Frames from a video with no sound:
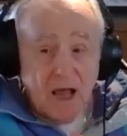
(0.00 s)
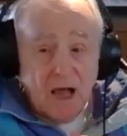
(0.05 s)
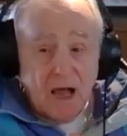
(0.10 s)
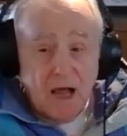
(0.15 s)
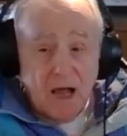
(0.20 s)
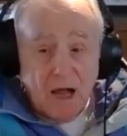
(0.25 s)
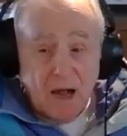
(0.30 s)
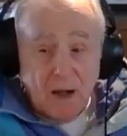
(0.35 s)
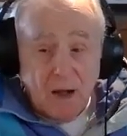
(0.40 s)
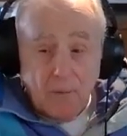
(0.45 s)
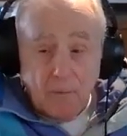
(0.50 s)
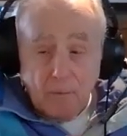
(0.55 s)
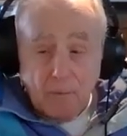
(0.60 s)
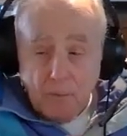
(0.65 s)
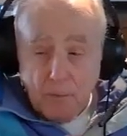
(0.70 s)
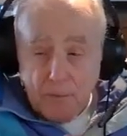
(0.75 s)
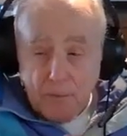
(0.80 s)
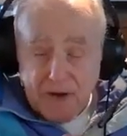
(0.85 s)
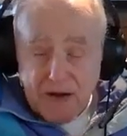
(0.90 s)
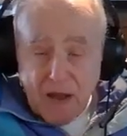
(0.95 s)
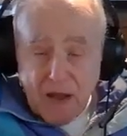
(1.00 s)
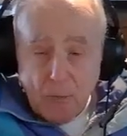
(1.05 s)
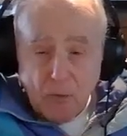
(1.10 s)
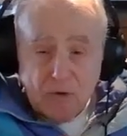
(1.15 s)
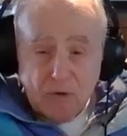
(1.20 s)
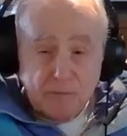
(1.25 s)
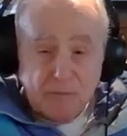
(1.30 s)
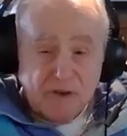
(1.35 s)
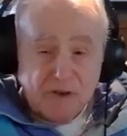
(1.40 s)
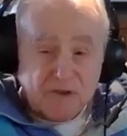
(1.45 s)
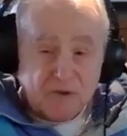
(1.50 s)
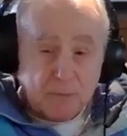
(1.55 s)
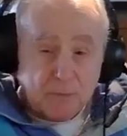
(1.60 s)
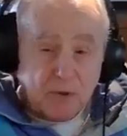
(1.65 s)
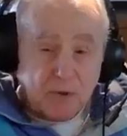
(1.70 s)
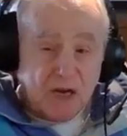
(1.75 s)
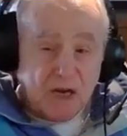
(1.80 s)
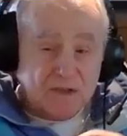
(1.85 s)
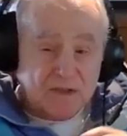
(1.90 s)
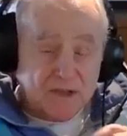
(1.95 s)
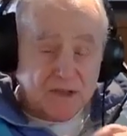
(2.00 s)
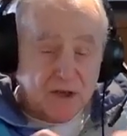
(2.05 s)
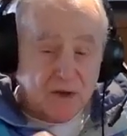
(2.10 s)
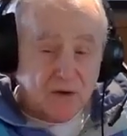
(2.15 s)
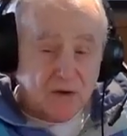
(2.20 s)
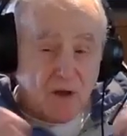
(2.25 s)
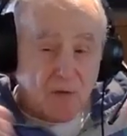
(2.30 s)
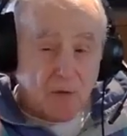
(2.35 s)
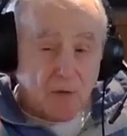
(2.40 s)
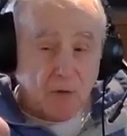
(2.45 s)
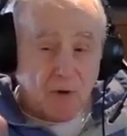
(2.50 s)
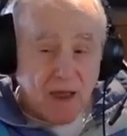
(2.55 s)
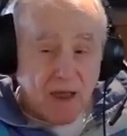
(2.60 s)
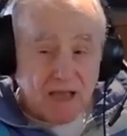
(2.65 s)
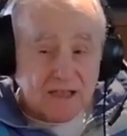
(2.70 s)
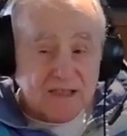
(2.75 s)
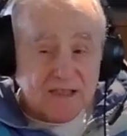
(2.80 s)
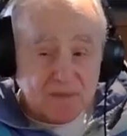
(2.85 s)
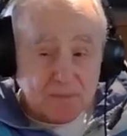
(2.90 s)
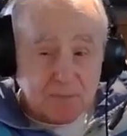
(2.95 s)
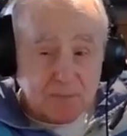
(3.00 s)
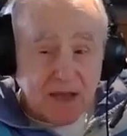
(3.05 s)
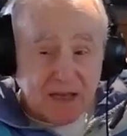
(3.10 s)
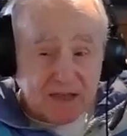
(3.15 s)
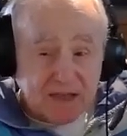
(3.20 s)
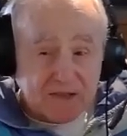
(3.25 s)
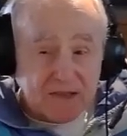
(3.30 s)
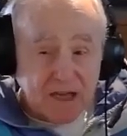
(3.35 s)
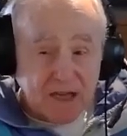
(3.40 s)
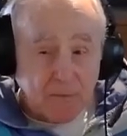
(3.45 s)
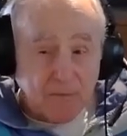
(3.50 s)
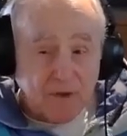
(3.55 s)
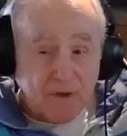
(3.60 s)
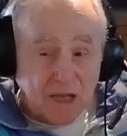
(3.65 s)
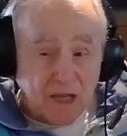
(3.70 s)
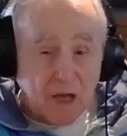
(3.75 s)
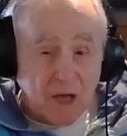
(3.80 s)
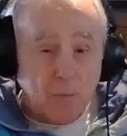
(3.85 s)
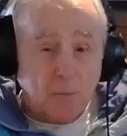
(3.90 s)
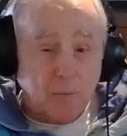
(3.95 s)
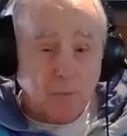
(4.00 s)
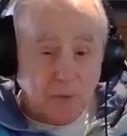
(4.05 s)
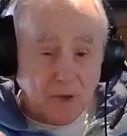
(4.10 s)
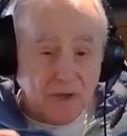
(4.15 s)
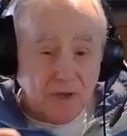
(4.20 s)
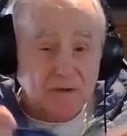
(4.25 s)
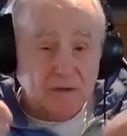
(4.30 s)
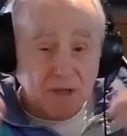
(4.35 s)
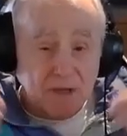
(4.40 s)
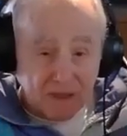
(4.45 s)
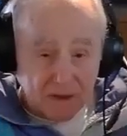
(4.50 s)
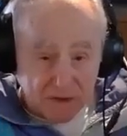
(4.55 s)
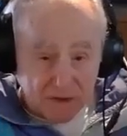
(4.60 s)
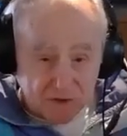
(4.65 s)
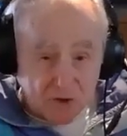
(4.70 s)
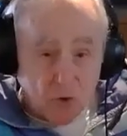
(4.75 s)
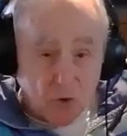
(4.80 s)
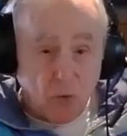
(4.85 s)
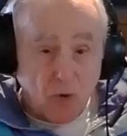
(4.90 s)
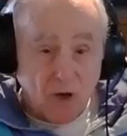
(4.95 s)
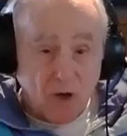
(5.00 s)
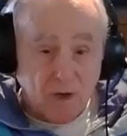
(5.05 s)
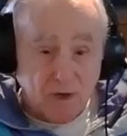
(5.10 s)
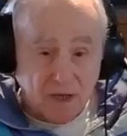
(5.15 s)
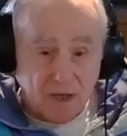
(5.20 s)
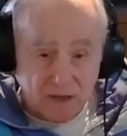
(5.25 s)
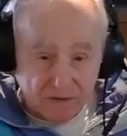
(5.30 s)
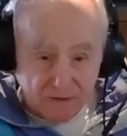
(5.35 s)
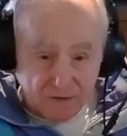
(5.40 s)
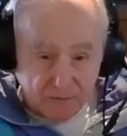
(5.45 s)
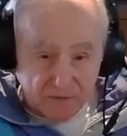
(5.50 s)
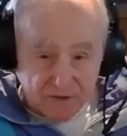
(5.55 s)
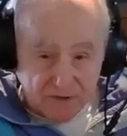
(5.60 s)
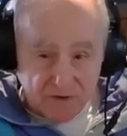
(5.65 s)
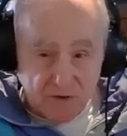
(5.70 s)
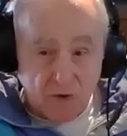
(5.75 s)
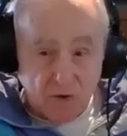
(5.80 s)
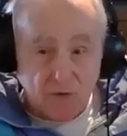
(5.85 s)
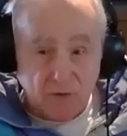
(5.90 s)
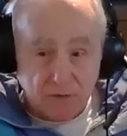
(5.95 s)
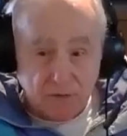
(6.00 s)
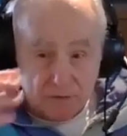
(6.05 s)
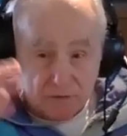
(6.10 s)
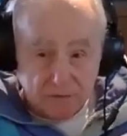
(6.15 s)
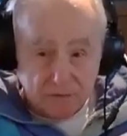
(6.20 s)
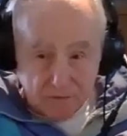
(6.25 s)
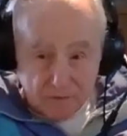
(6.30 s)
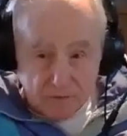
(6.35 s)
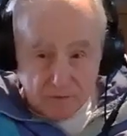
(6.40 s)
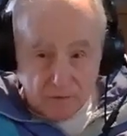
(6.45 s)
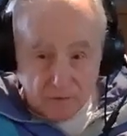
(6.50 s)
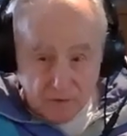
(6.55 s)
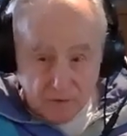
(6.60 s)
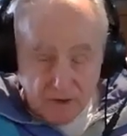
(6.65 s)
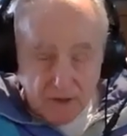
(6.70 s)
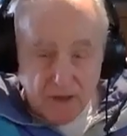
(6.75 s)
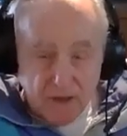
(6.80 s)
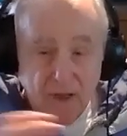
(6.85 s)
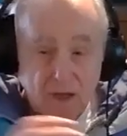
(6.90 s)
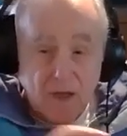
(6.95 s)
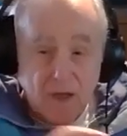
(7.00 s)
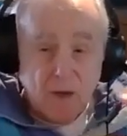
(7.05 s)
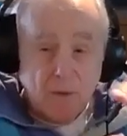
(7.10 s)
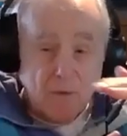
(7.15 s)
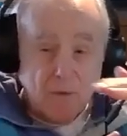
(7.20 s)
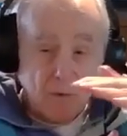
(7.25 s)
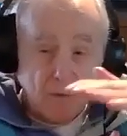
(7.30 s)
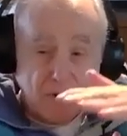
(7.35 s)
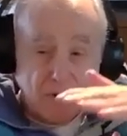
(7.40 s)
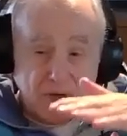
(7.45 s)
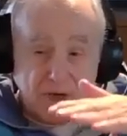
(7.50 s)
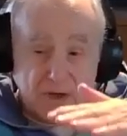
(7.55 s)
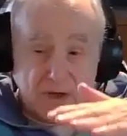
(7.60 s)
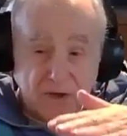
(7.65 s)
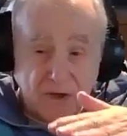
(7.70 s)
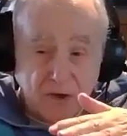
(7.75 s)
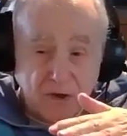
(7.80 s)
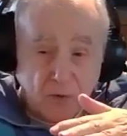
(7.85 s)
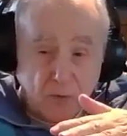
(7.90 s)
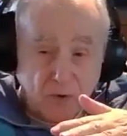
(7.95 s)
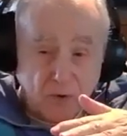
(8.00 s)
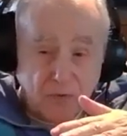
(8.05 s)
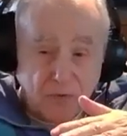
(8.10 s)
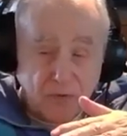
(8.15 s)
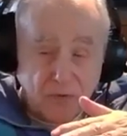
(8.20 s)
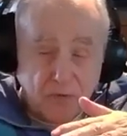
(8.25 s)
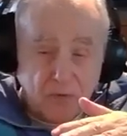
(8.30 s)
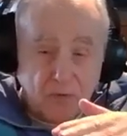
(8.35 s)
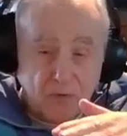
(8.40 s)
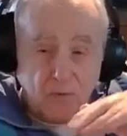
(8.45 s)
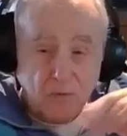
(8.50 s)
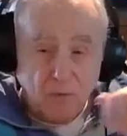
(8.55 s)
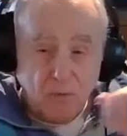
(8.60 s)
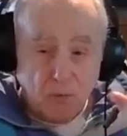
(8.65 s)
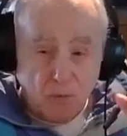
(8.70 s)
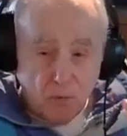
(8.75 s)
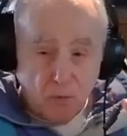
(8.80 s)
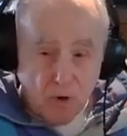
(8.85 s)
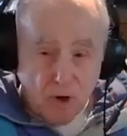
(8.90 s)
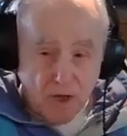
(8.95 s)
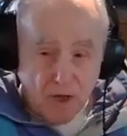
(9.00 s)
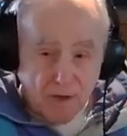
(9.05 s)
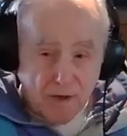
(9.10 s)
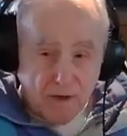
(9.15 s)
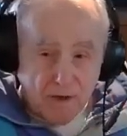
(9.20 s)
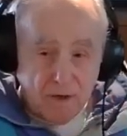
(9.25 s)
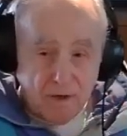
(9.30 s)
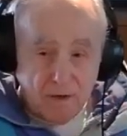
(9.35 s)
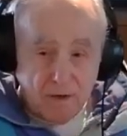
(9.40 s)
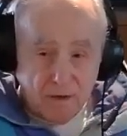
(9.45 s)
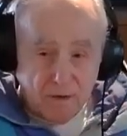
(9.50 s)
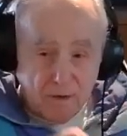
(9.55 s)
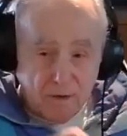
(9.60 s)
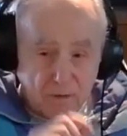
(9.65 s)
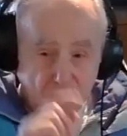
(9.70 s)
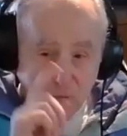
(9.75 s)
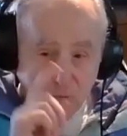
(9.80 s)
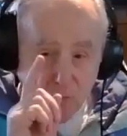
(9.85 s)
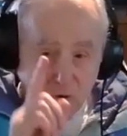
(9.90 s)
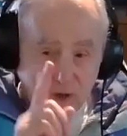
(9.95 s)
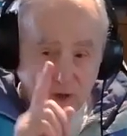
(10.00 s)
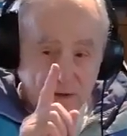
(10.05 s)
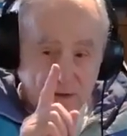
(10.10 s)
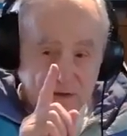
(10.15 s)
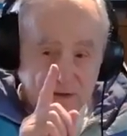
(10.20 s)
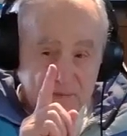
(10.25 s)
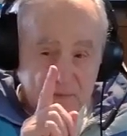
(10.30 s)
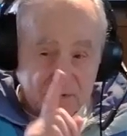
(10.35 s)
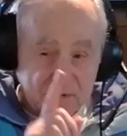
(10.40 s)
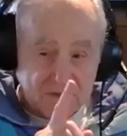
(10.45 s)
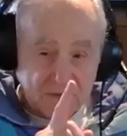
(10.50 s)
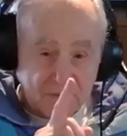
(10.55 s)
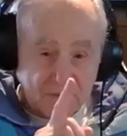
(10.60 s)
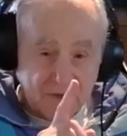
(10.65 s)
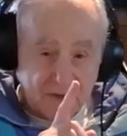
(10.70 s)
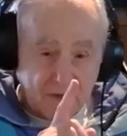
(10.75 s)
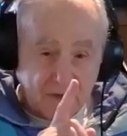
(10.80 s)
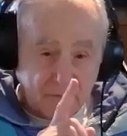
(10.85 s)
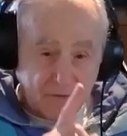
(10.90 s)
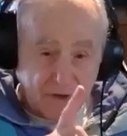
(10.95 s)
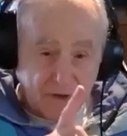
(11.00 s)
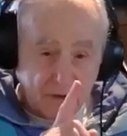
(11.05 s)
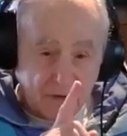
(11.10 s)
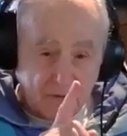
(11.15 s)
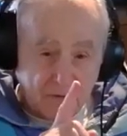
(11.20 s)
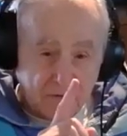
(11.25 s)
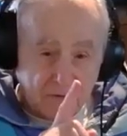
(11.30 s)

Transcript: Um, but I wouldn't be surprised to hear other aspects coming up and, and so on as a result. Okay. But we're going to deal with one, one okay. specific event.